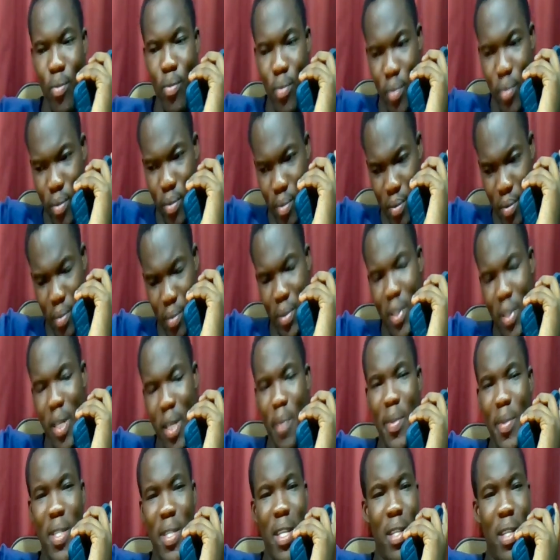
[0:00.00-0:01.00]
bonus is
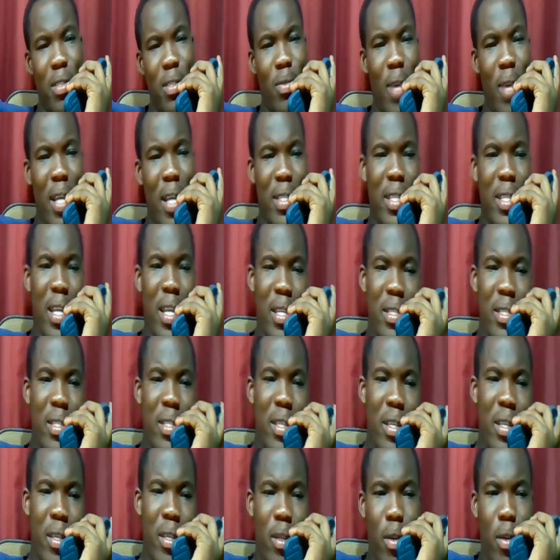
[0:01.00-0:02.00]
Kesi because
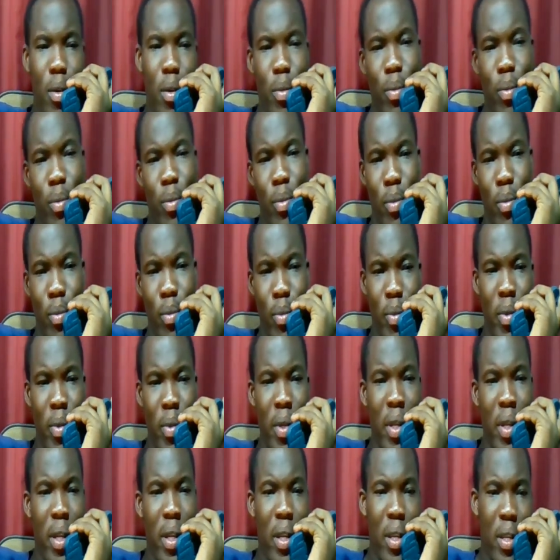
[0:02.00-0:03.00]
Obia Obeko
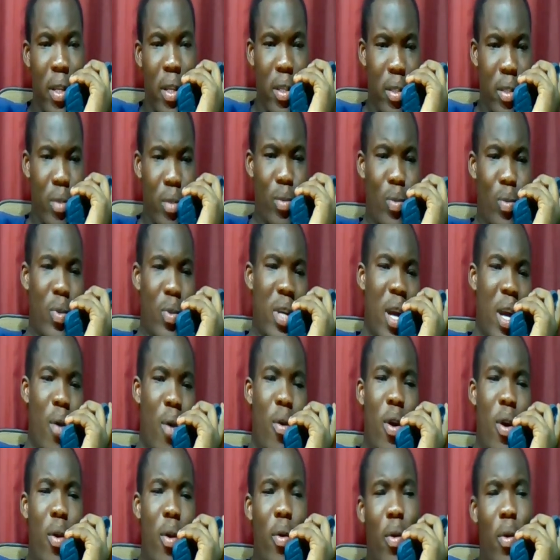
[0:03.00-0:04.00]
Bia,
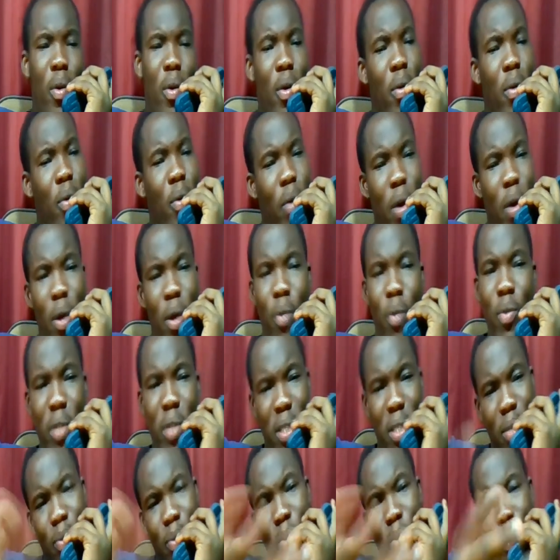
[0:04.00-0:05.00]
woo, your Chauka
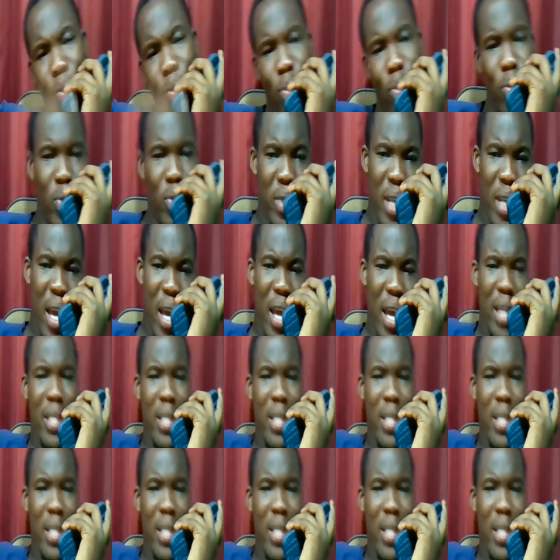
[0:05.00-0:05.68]
as manager, now